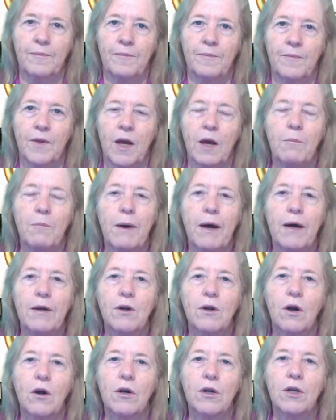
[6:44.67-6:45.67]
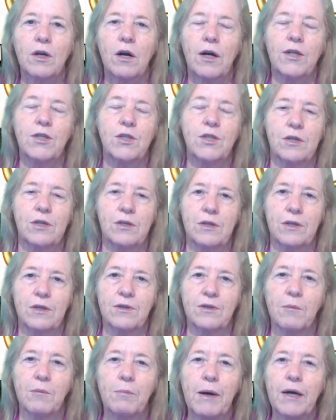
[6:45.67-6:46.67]
about our consciousness,
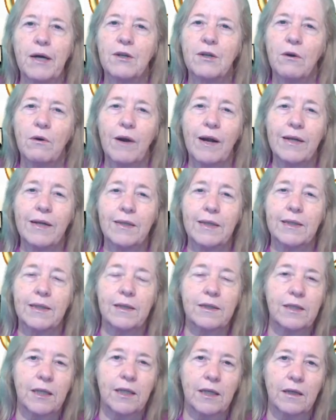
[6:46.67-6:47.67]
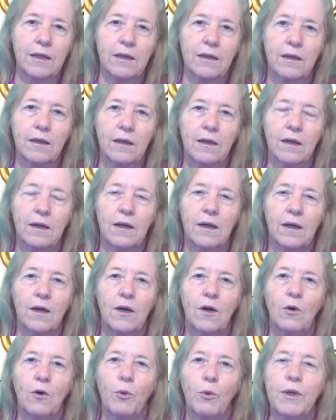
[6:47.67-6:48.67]
about our identity.
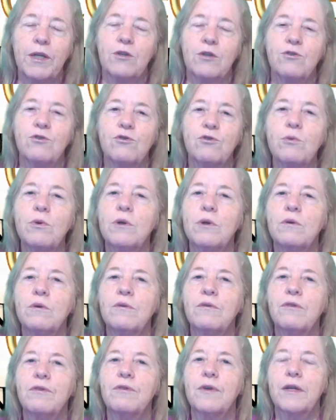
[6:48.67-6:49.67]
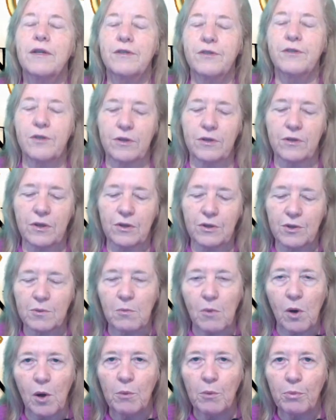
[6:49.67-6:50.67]
When in truth, it's just a
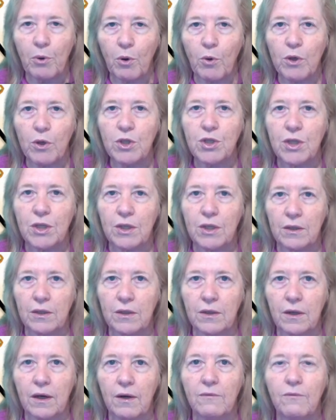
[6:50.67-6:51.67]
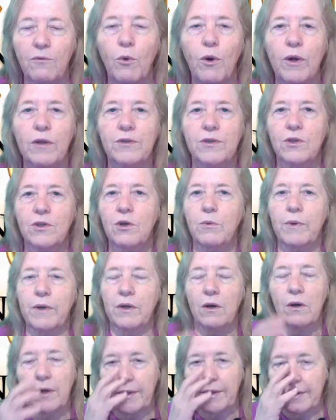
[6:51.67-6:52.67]
small portion of what's going
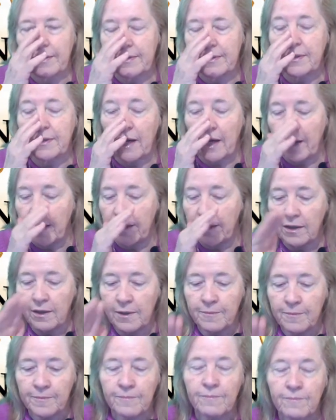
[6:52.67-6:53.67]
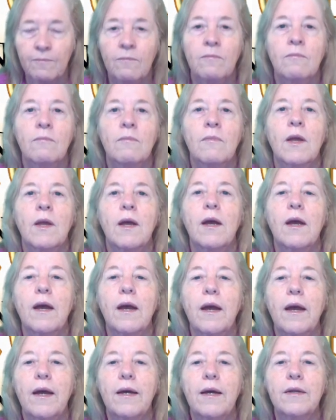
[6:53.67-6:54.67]
on inside.
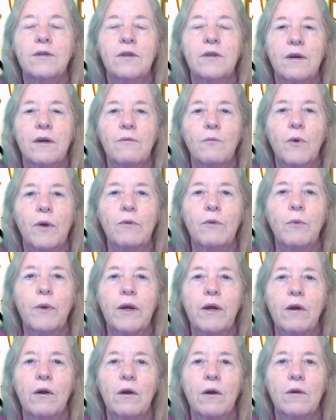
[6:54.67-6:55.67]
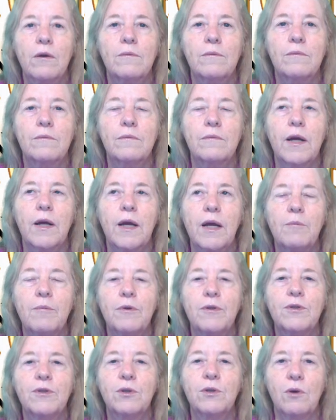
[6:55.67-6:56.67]
And when we are
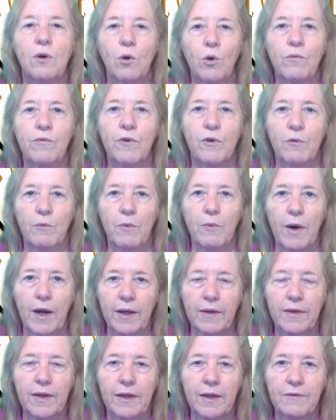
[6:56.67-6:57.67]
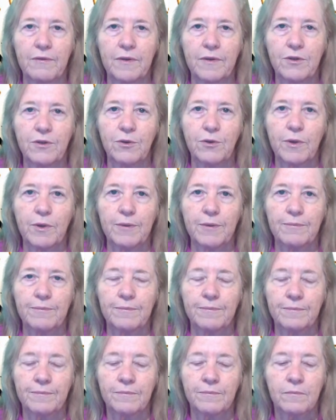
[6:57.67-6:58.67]
able to override that filtering,
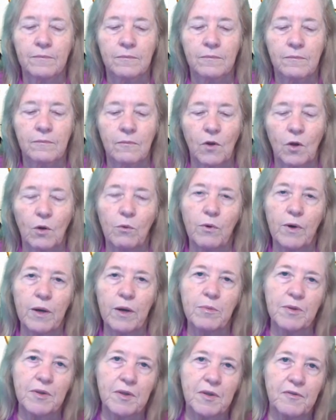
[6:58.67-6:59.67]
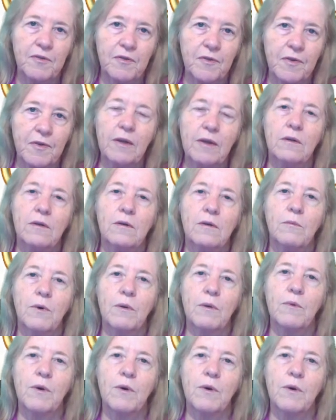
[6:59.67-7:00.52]
we're able to feel what we're